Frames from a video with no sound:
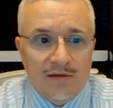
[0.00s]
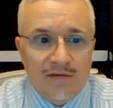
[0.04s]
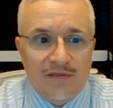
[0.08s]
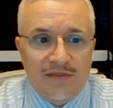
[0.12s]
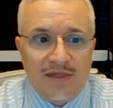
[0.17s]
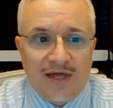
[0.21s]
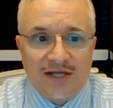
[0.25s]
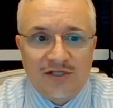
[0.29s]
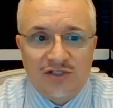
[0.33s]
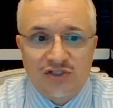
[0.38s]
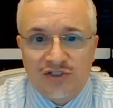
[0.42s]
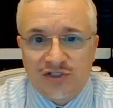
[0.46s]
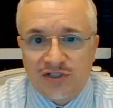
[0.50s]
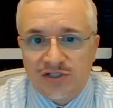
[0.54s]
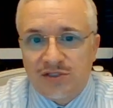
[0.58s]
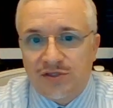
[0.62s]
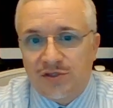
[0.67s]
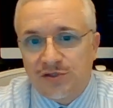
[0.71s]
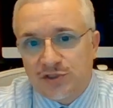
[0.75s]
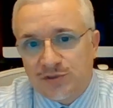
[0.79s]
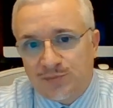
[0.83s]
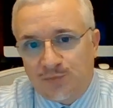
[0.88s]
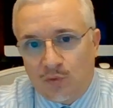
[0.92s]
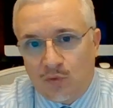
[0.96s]
That's just
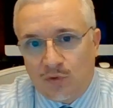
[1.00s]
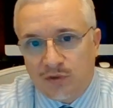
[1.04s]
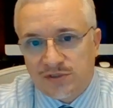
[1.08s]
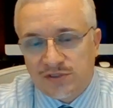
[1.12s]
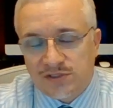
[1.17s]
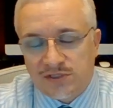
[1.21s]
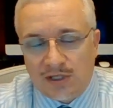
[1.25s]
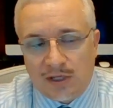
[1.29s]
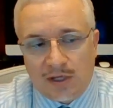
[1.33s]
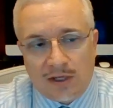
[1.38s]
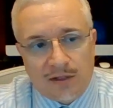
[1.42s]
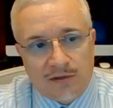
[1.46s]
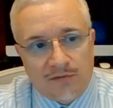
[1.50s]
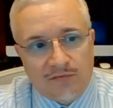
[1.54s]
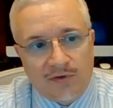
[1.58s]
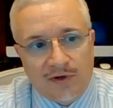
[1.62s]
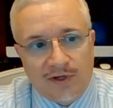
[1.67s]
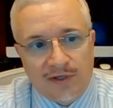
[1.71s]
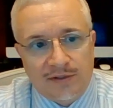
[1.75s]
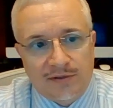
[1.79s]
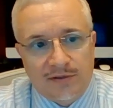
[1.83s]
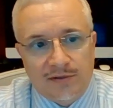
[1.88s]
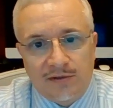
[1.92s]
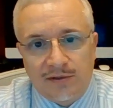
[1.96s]
the sports sock,
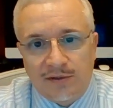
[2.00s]
right?